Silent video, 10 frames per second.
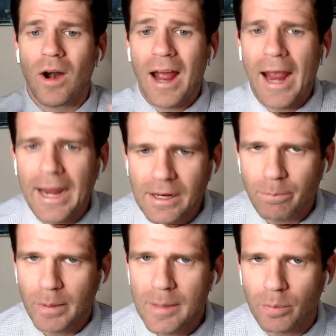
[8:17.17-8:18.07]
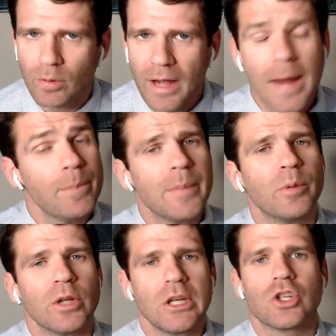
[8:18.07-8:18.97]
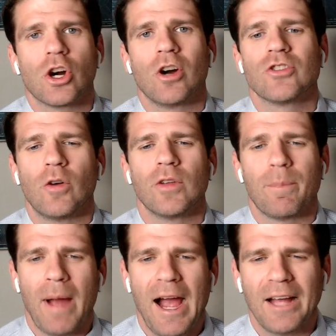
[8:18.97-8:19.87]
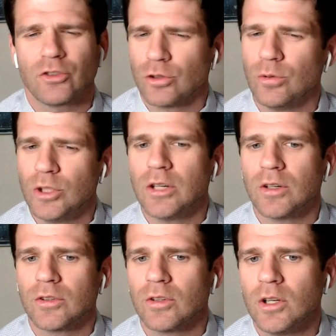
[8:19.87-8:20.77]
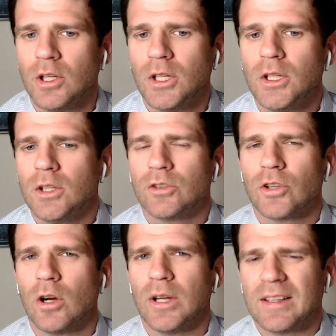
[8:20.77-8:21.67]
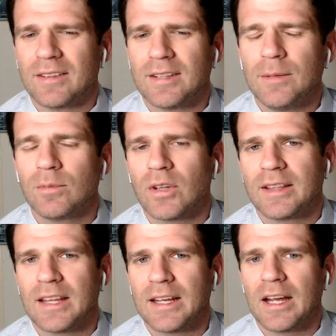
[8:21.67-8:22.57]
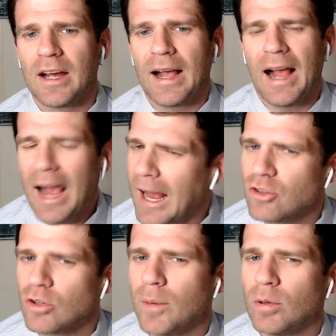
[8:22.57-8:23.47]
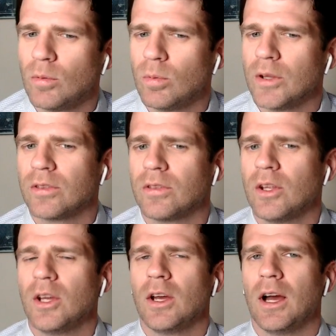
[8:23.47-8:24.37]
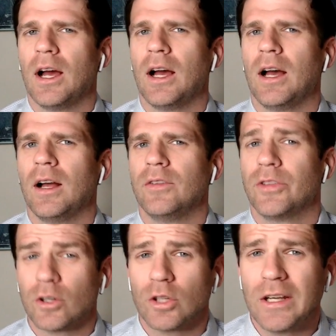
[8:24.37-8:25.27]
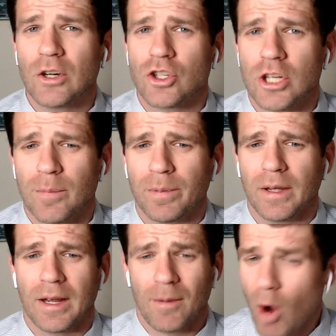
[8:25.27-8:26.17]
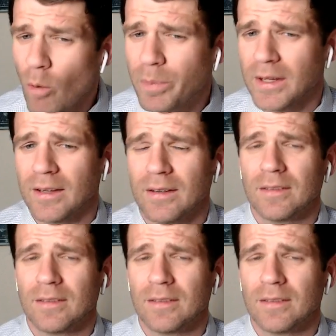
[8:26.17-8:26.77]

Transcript: 8 people in charge over the past 2 years. So it seems like they had trouble with their leadership, and I'm hoping